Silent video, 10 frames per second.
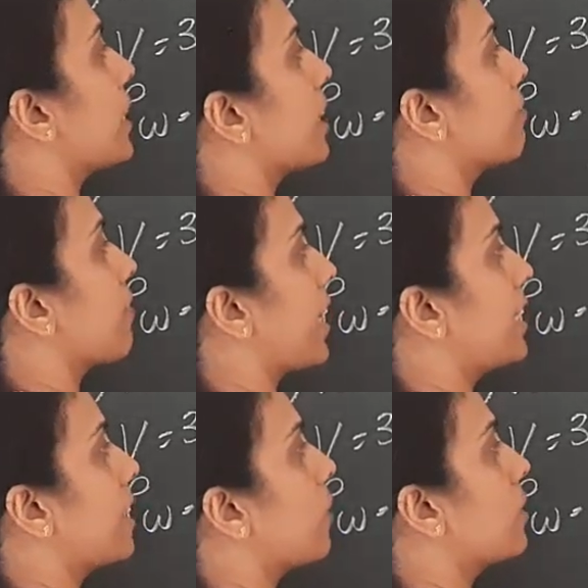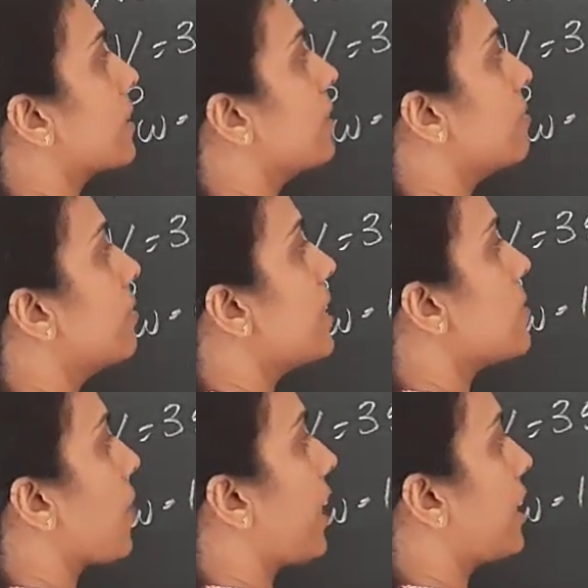we can find out.
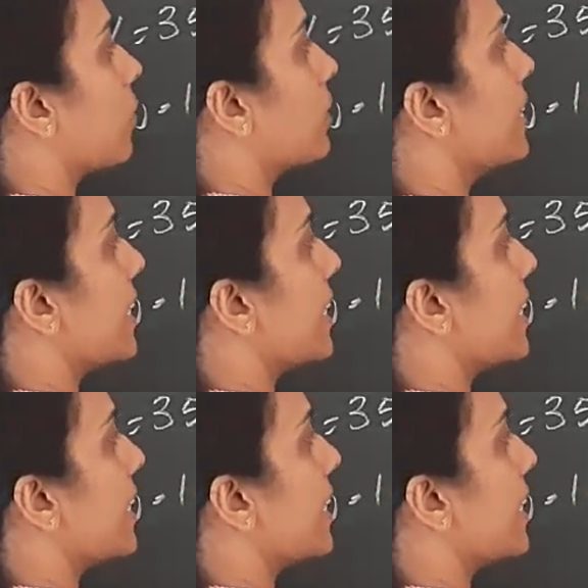First find out the